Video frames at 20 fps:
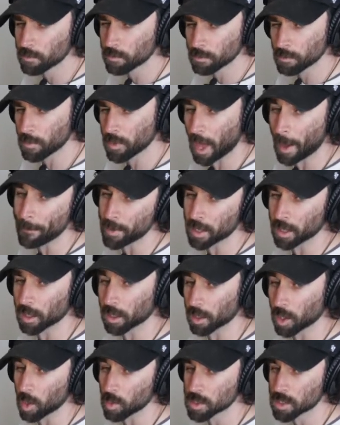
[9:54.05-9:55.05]
that being a
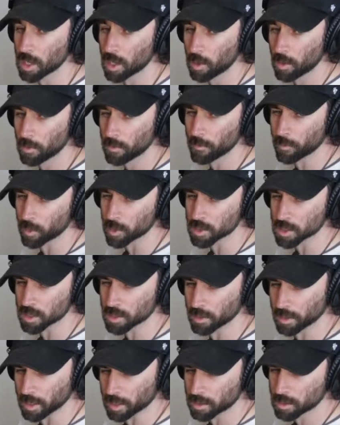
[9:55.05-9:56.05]
ghost note, versus
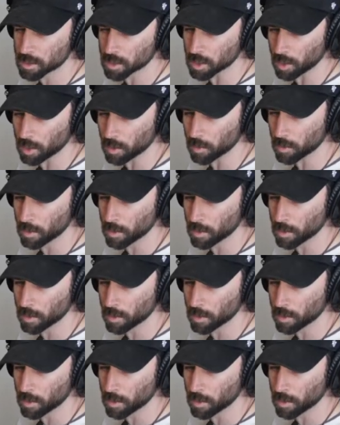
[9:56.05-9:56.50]
like, so